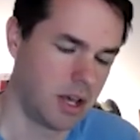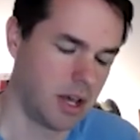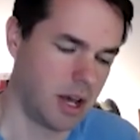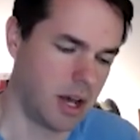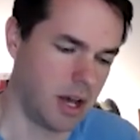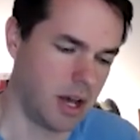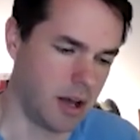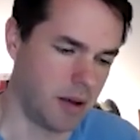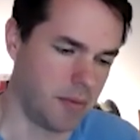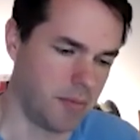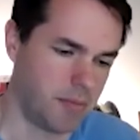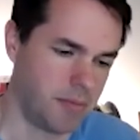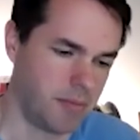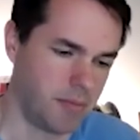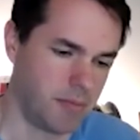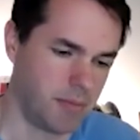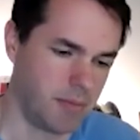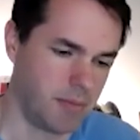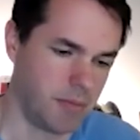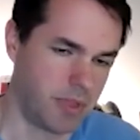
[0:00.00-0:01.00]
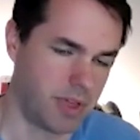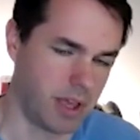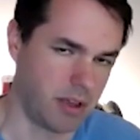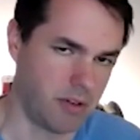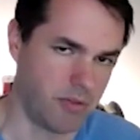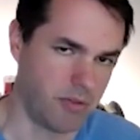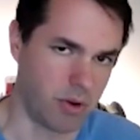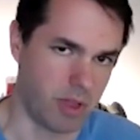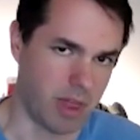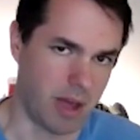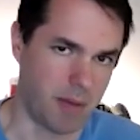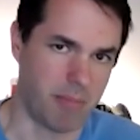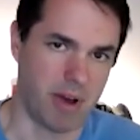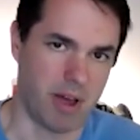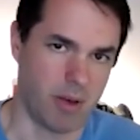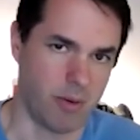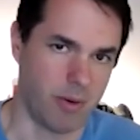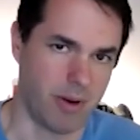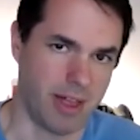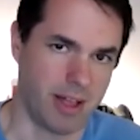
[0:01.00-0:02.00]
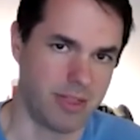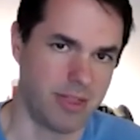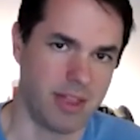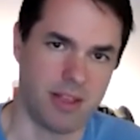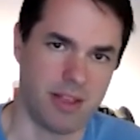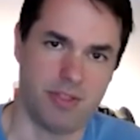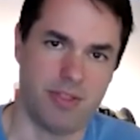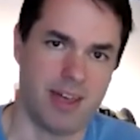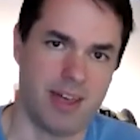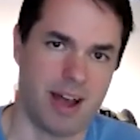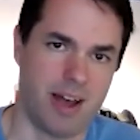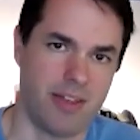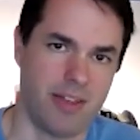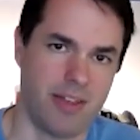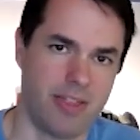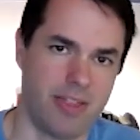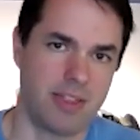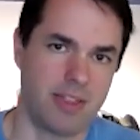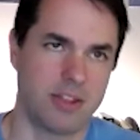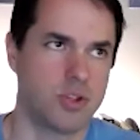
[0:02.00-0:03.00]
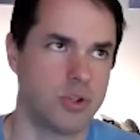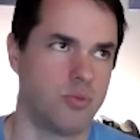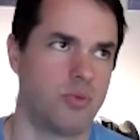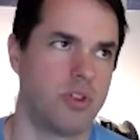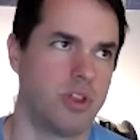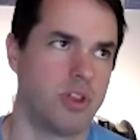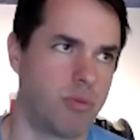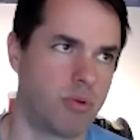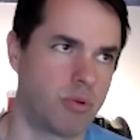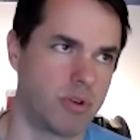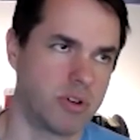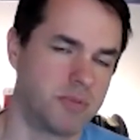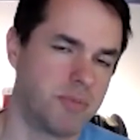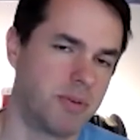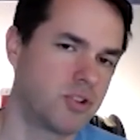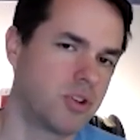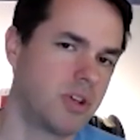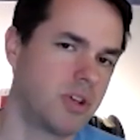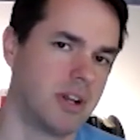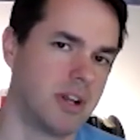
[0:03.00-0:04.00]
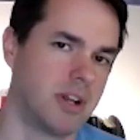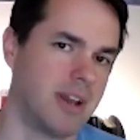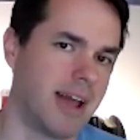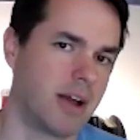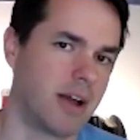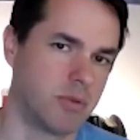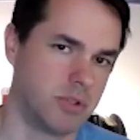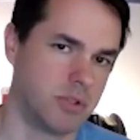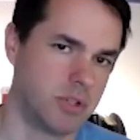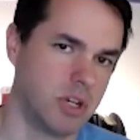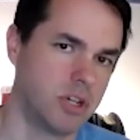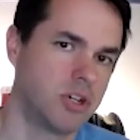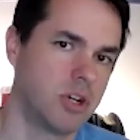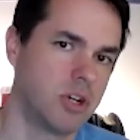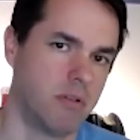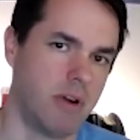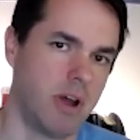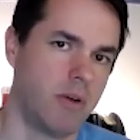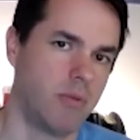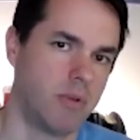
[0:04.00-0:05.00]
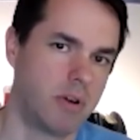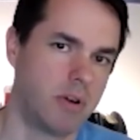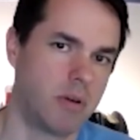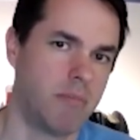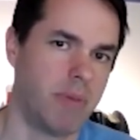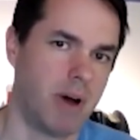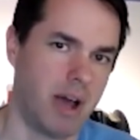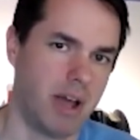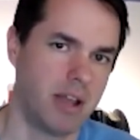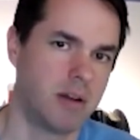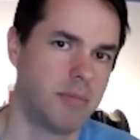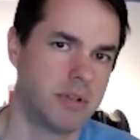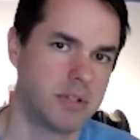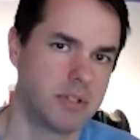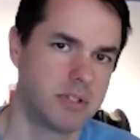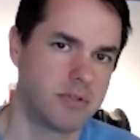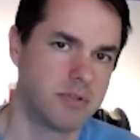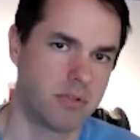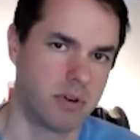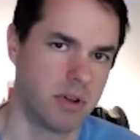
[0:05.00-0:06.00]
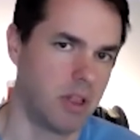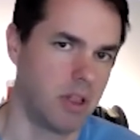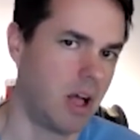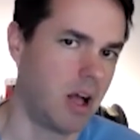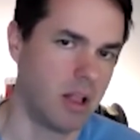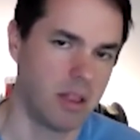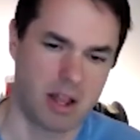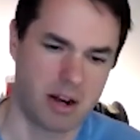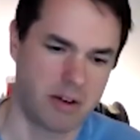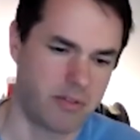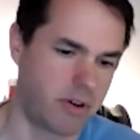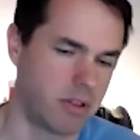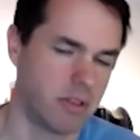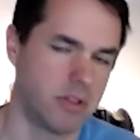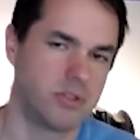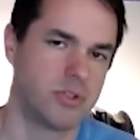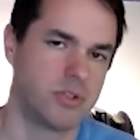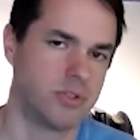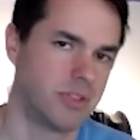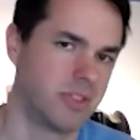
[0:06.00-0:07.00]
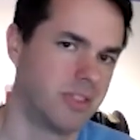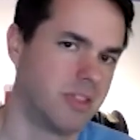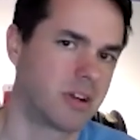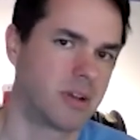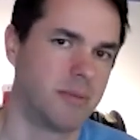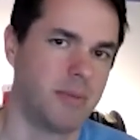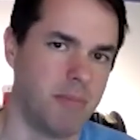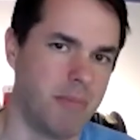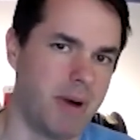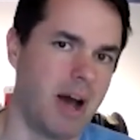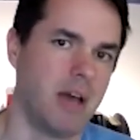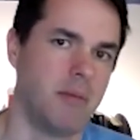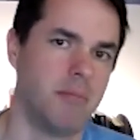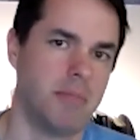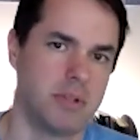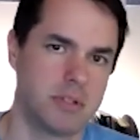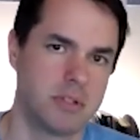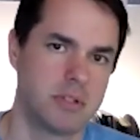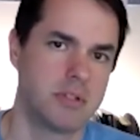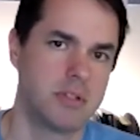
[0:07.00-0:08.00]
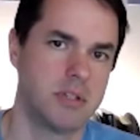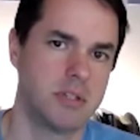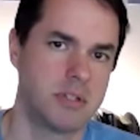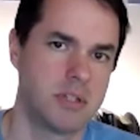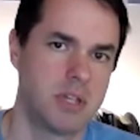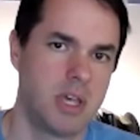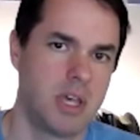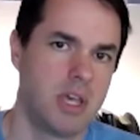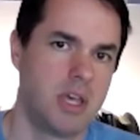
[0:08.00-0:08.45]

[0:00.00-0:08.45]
Um, Thank you for that, by the way. That, that, that, I think that's really important, especially in an acquisition, right? When you're buying a business, for a lot, a lot of our listeners, they're going to be buying businesses.